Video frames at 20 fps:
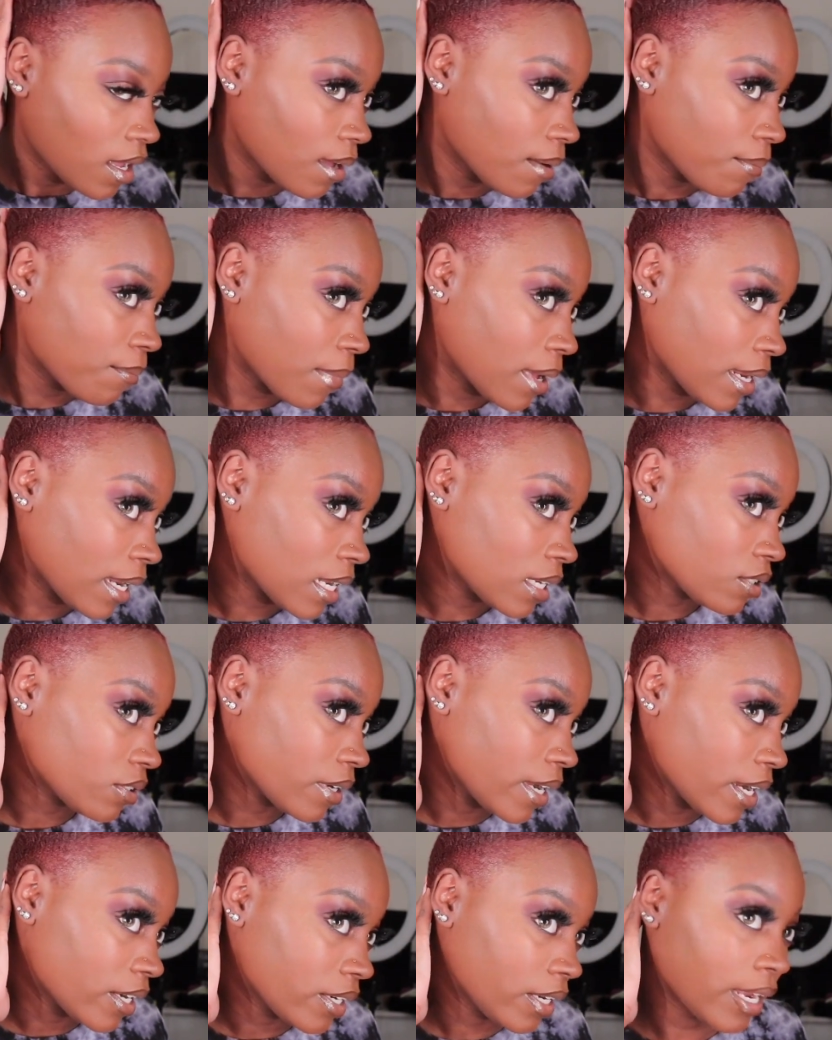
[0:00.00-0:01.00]
my natural
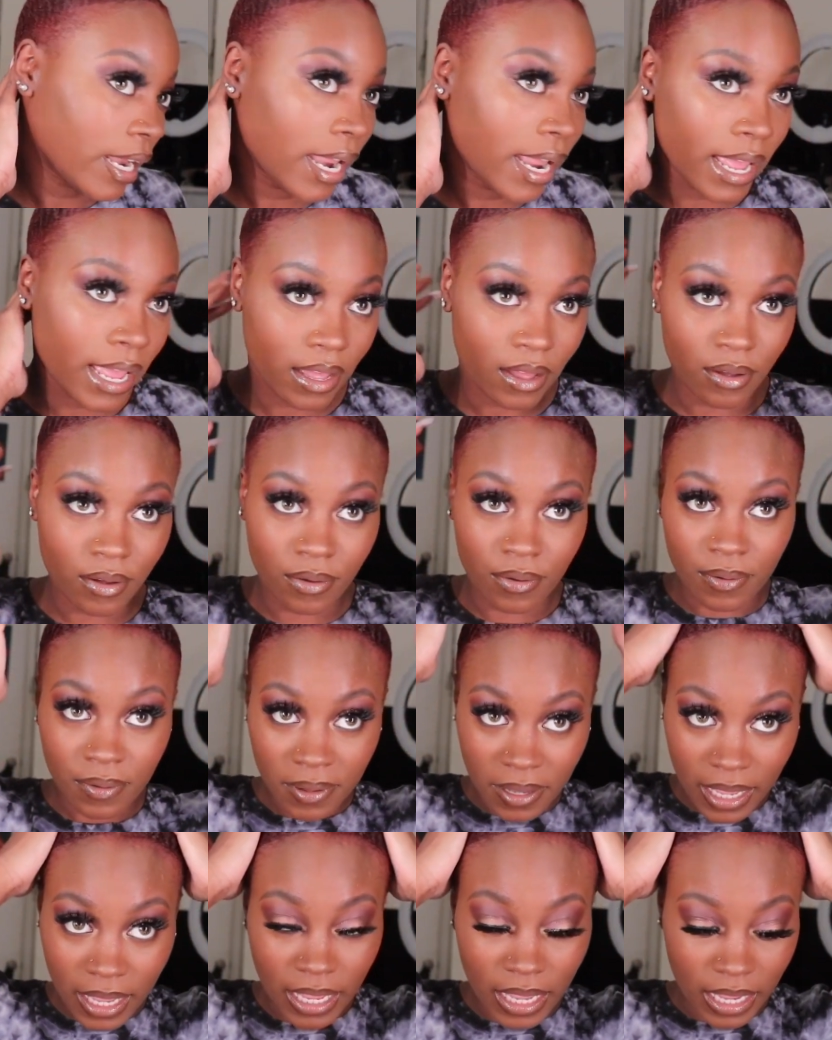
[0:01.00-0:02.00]
hair down,
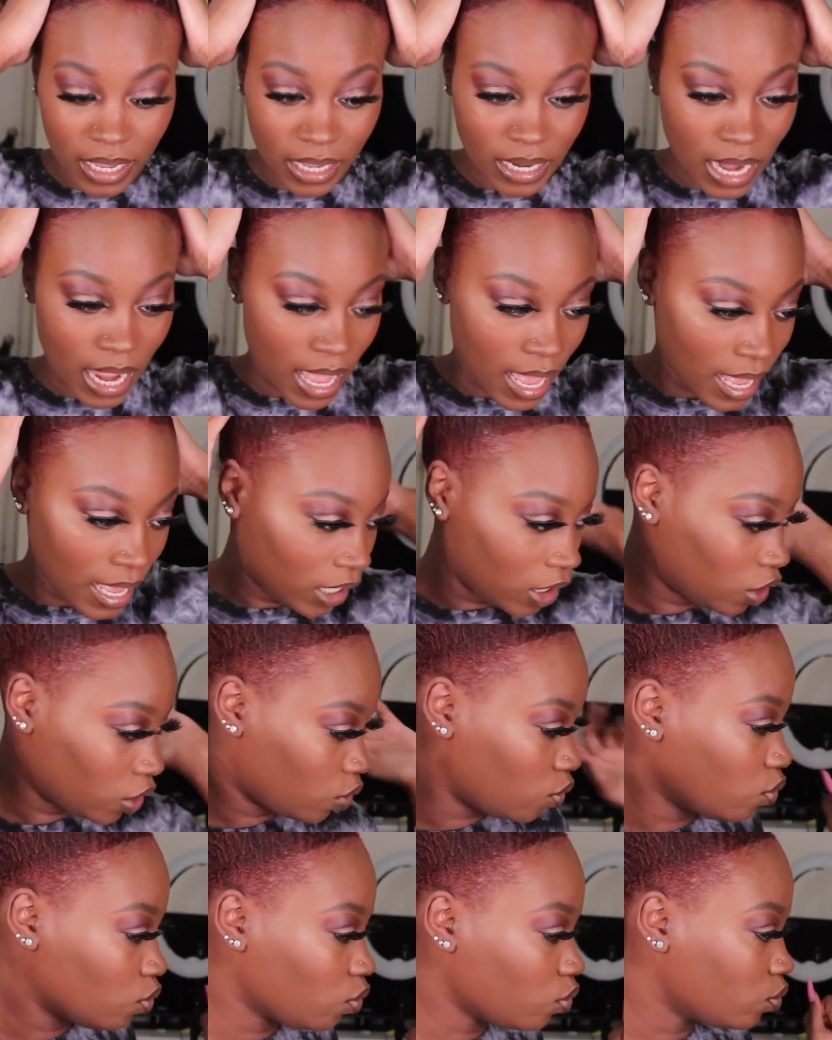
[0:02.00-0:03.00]
and I
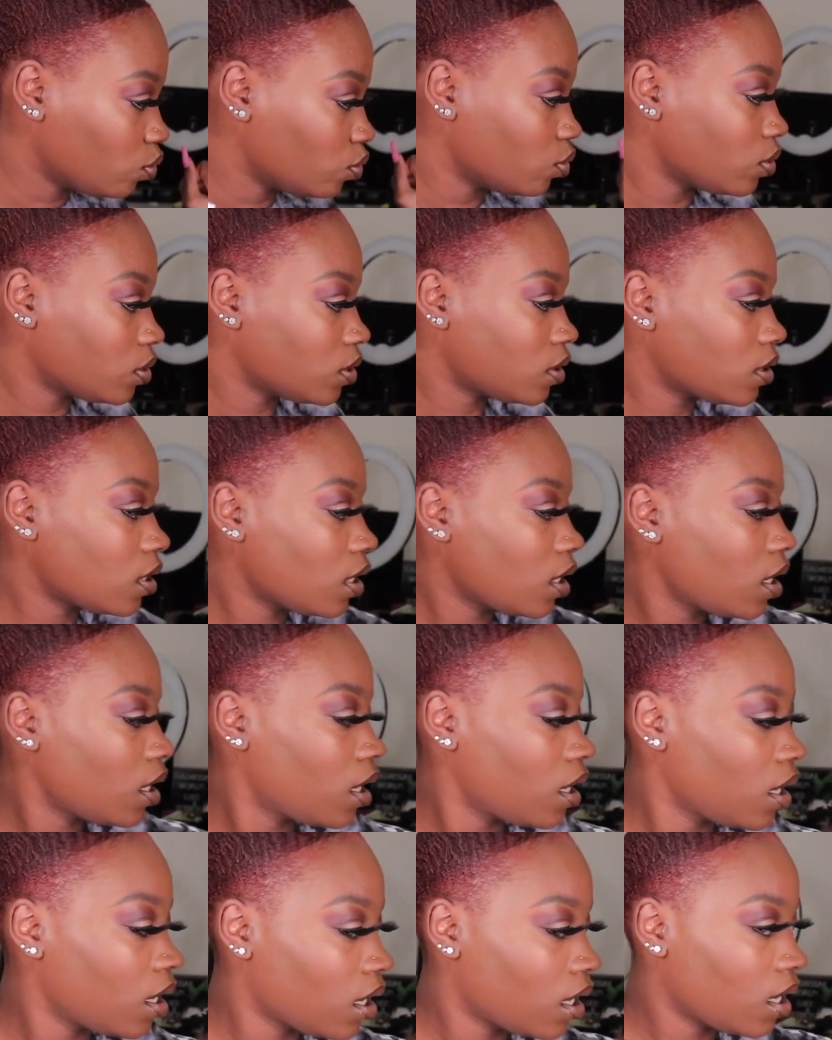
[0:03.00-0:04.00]
used
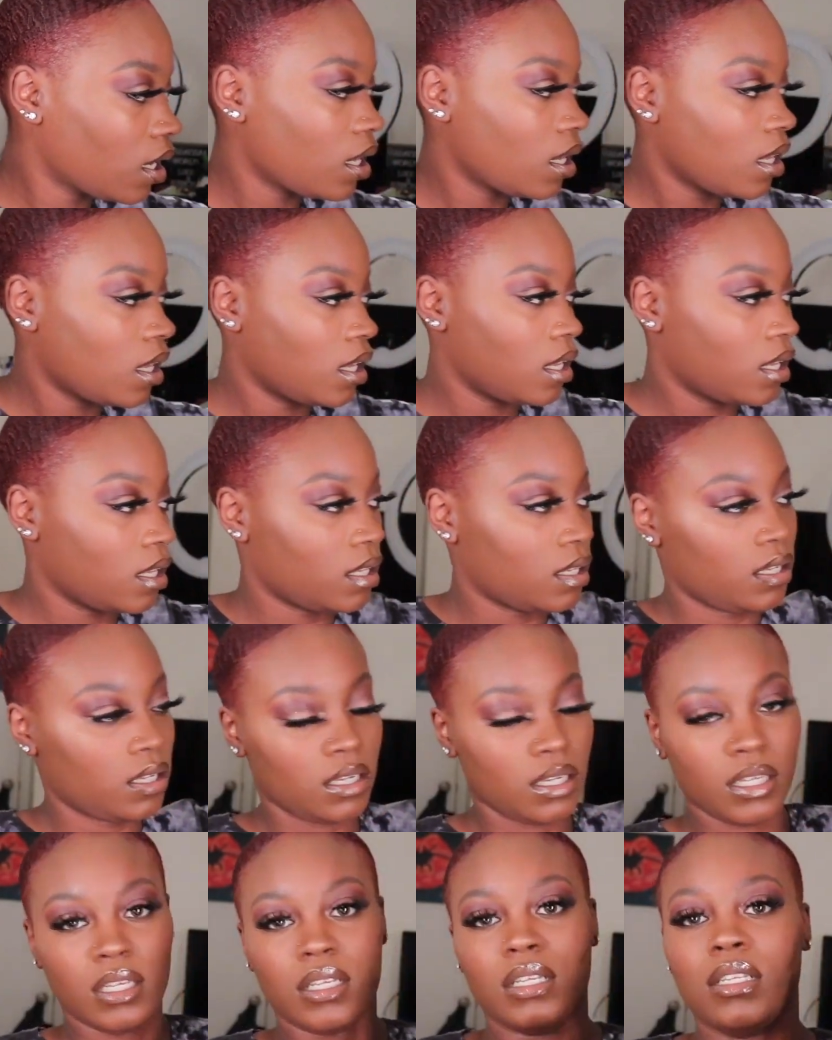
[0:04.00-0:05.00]

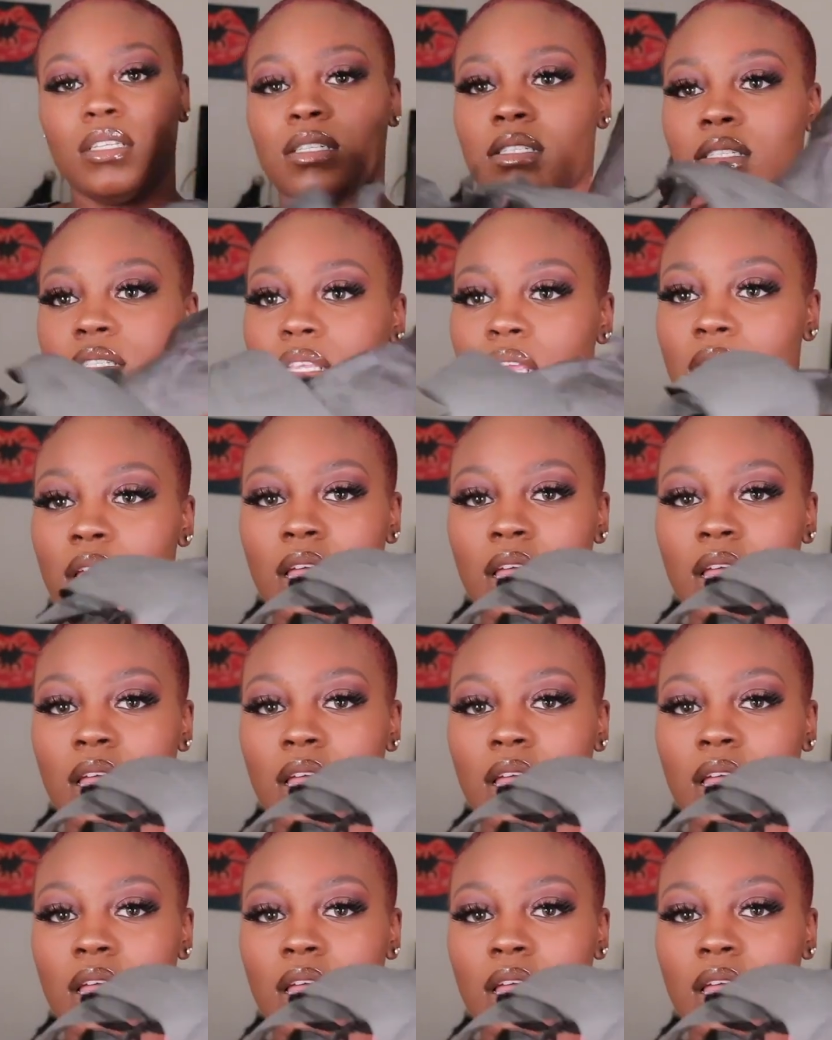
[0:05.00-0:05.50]
these